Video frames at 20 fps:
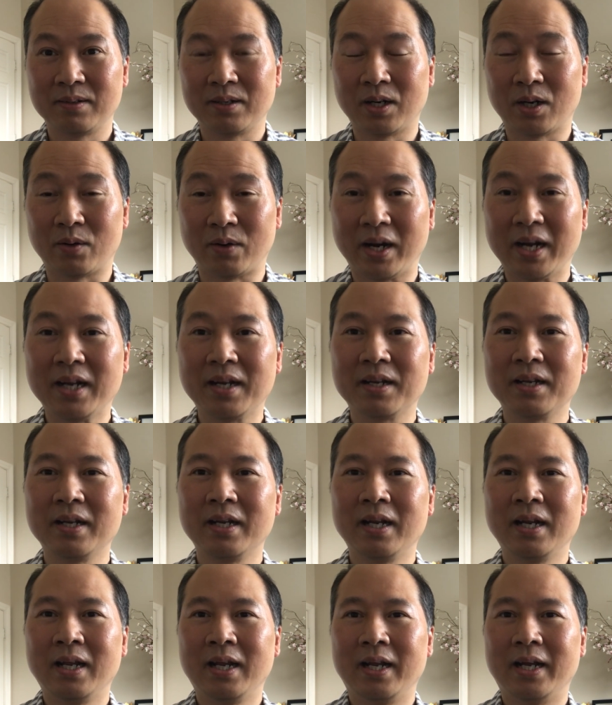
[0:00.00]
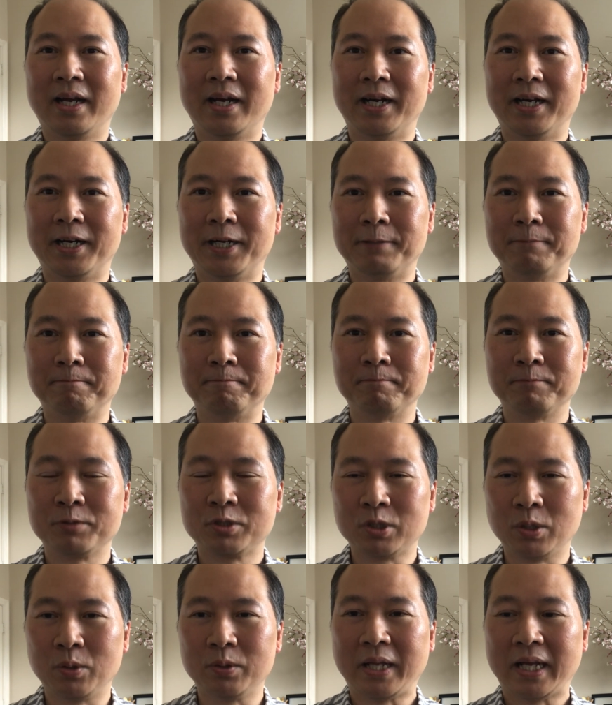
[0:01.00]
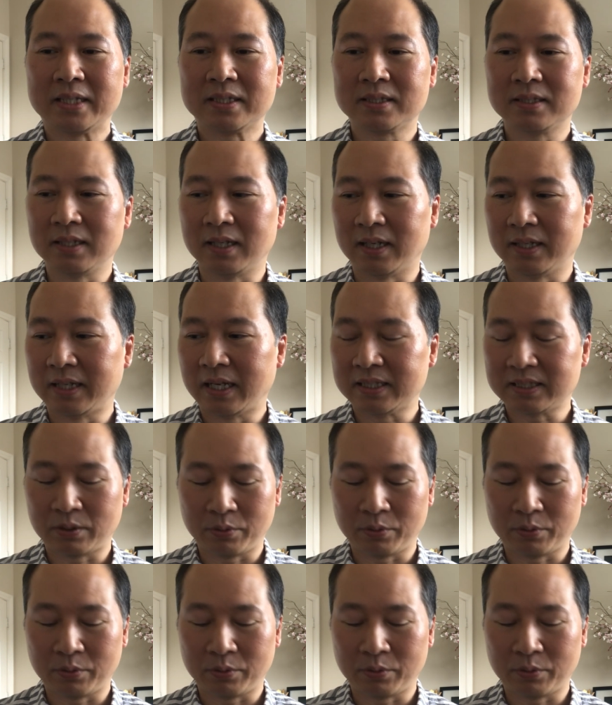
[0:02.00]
All right, so that's how